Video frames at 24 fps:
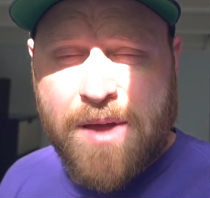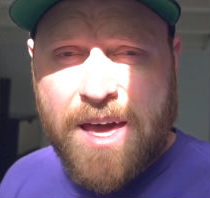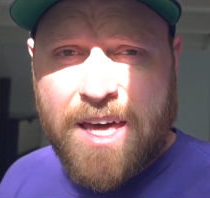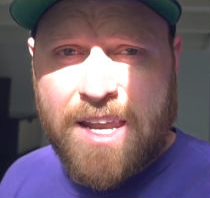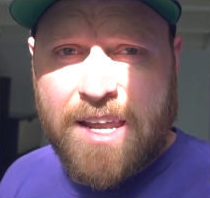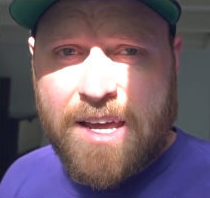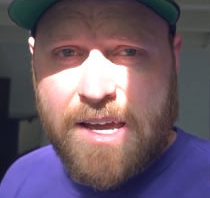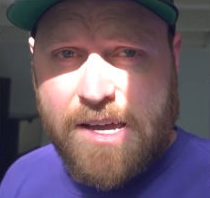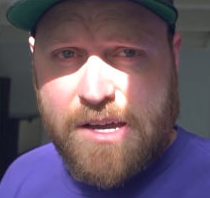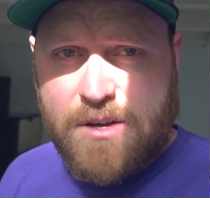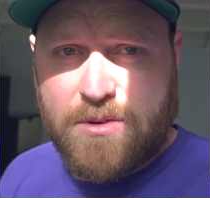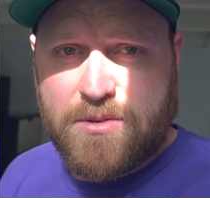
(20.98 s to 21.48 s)

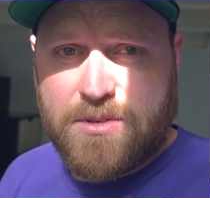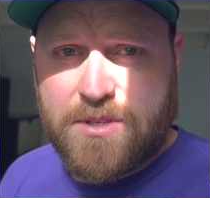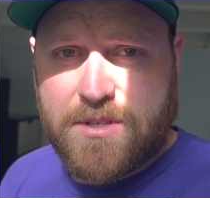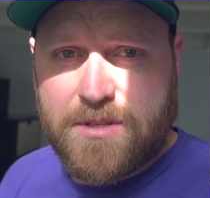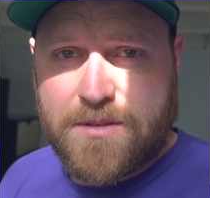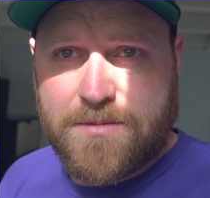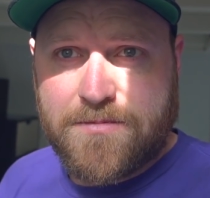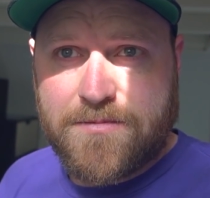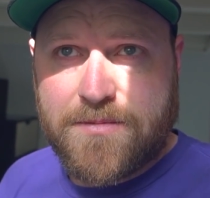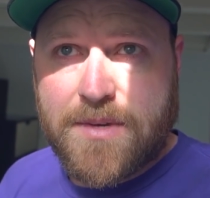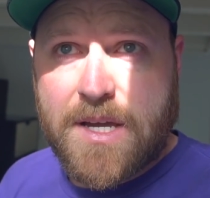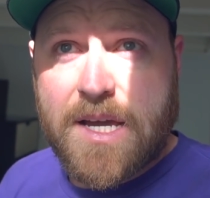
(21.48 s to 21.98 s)

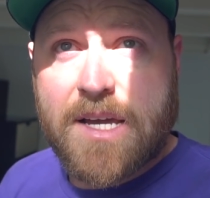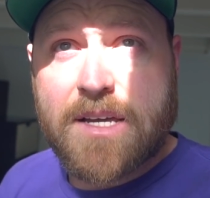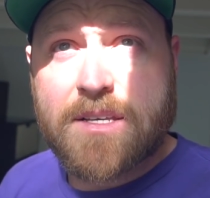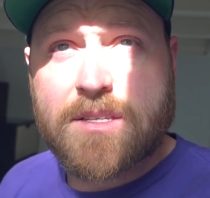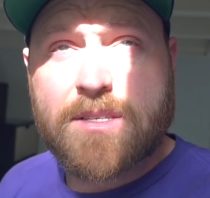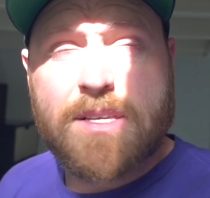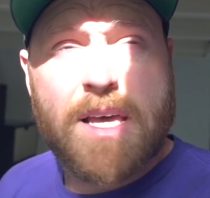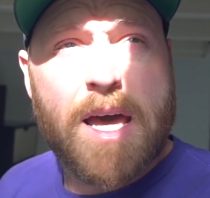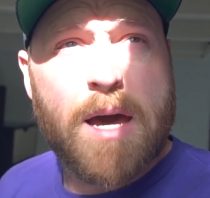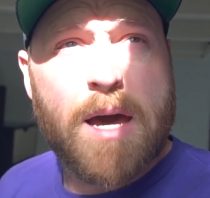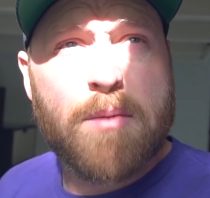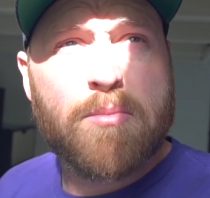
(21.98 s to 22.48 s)
madhouse,
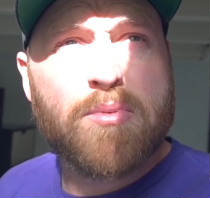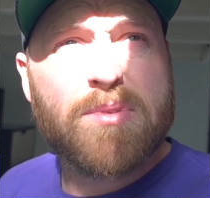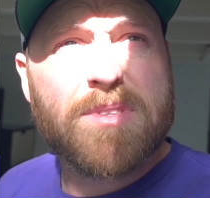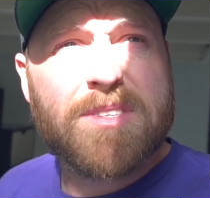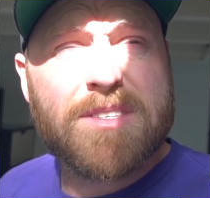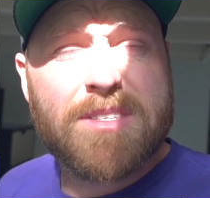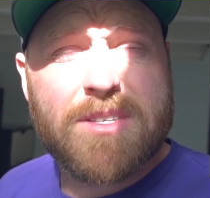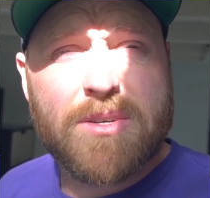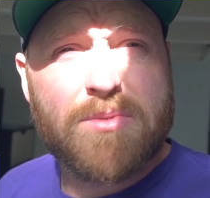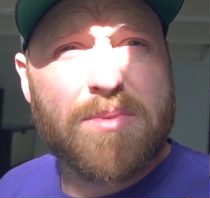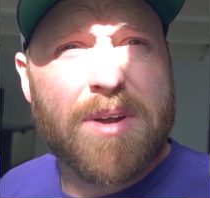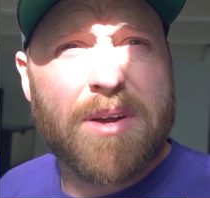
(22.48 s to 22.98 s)
as
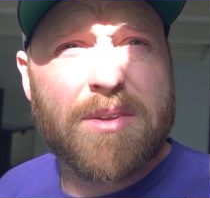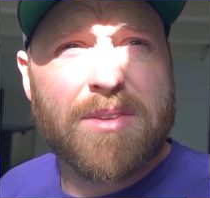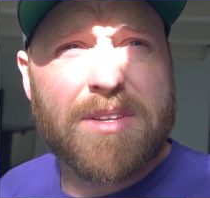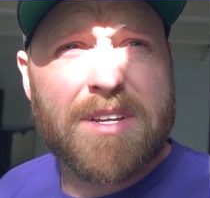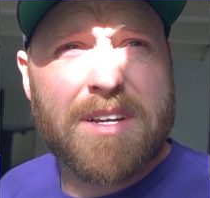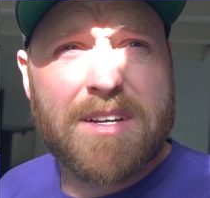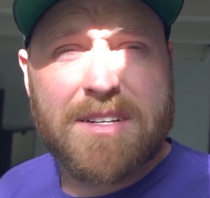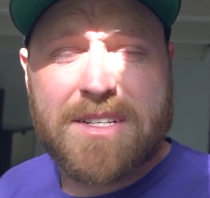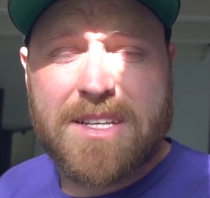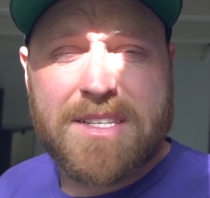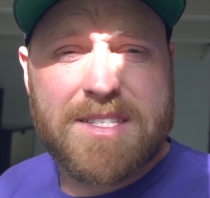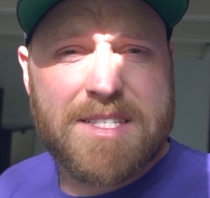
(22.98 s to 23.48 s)
happens around
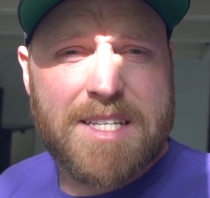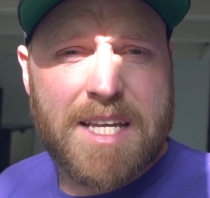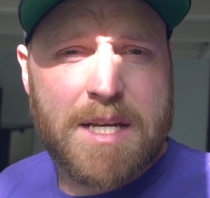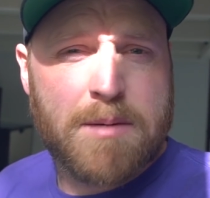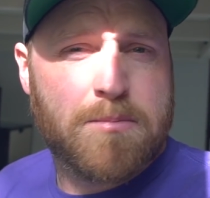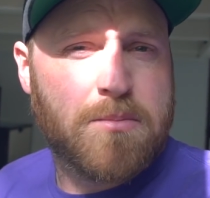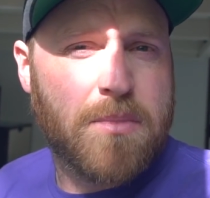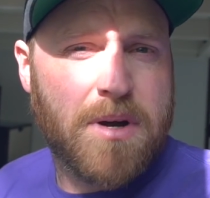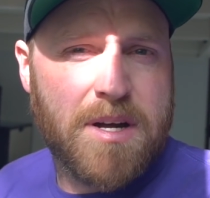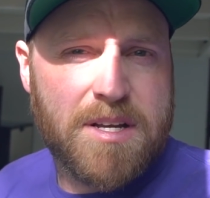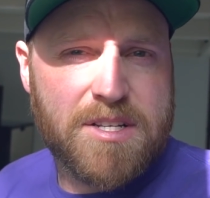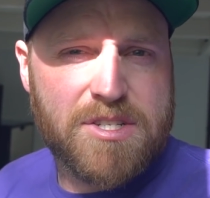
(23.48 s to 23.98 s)
here. It doesn't
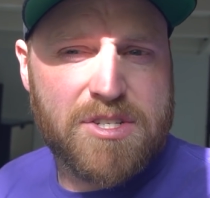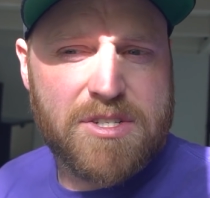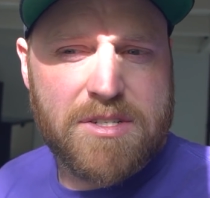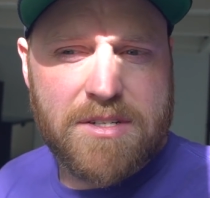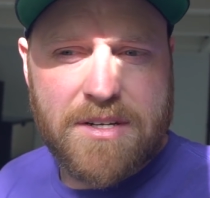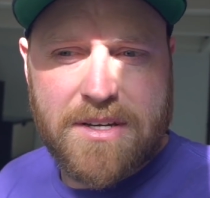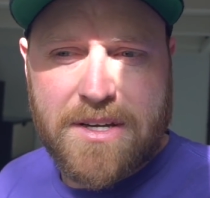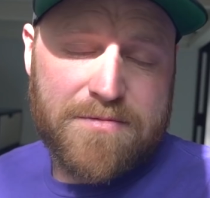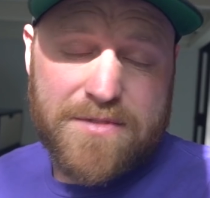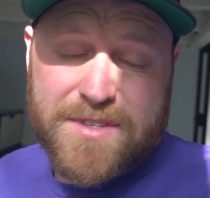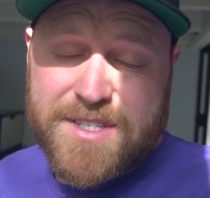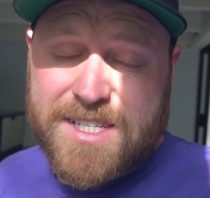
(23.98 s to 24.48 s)
take
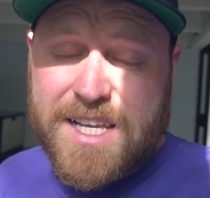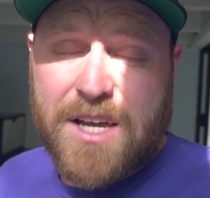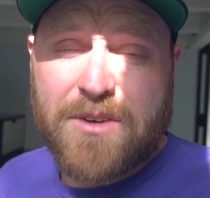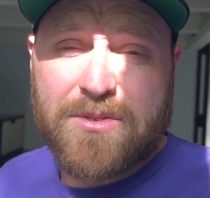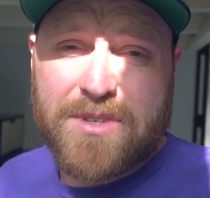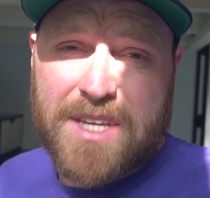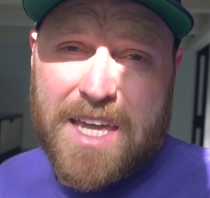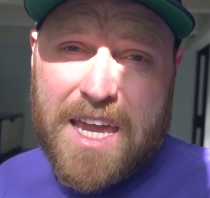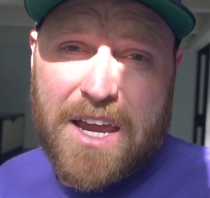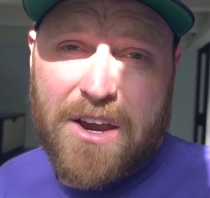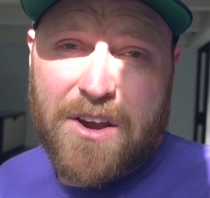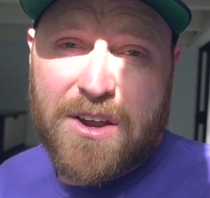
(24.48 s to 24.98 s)
much. The
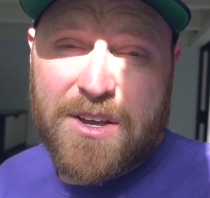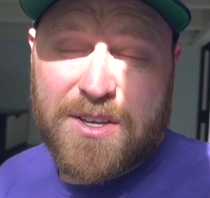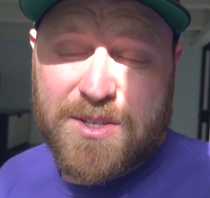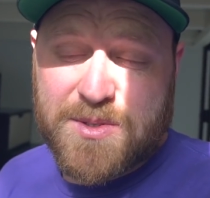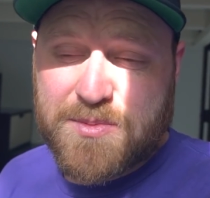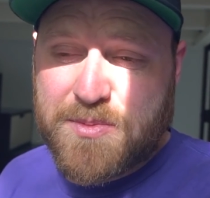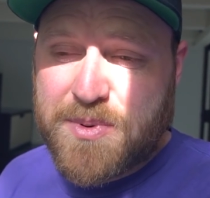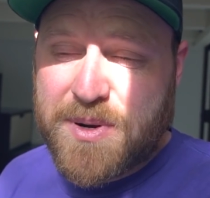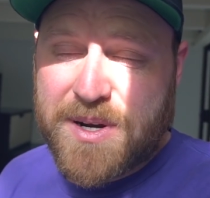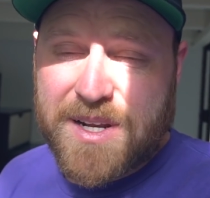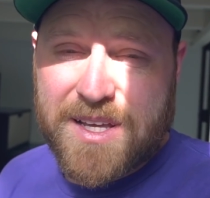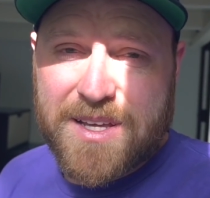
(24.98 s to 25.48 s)
sound carries
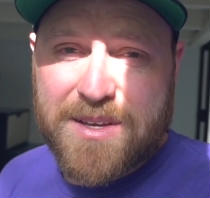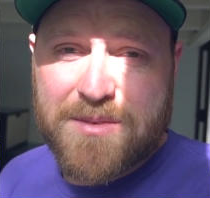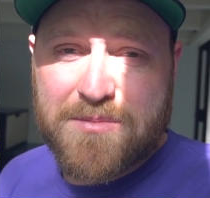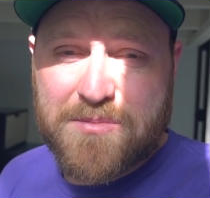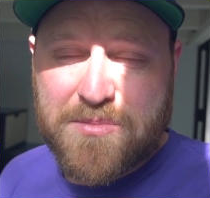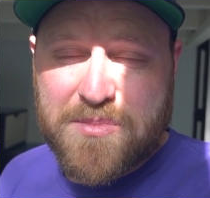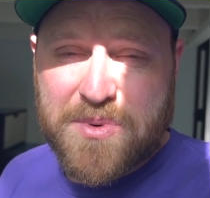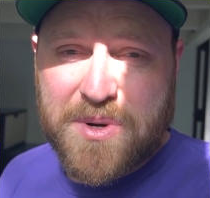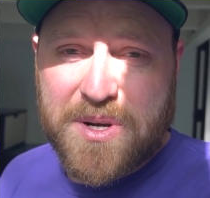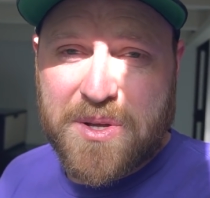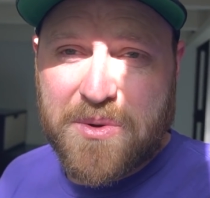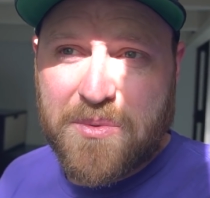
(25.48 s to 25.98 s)

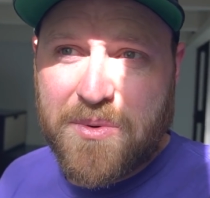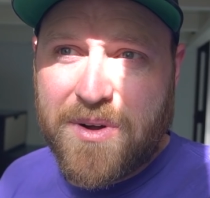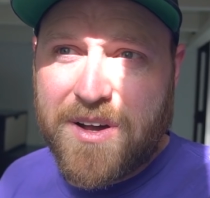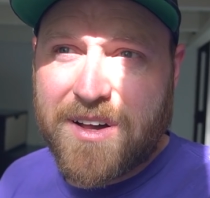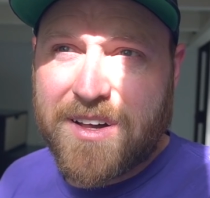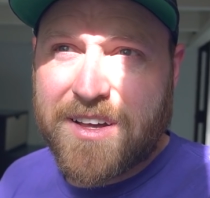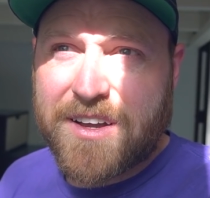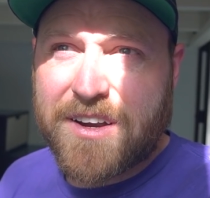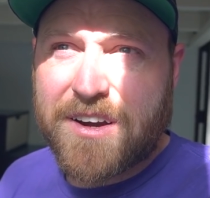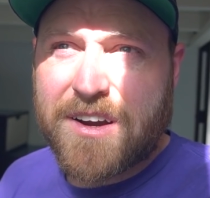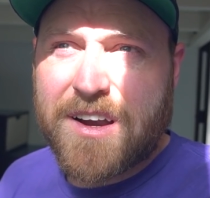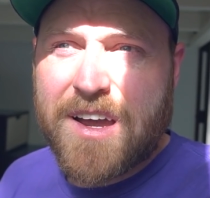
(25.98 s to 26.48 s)
pretty well
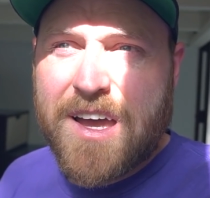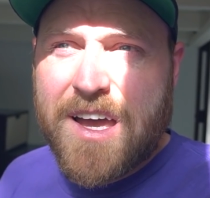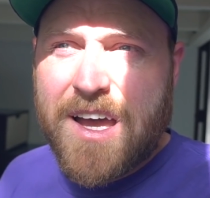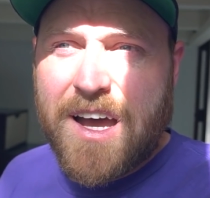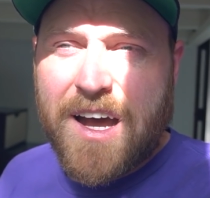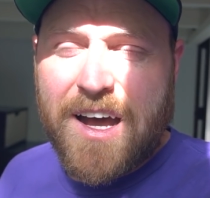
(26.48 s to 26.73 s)
here.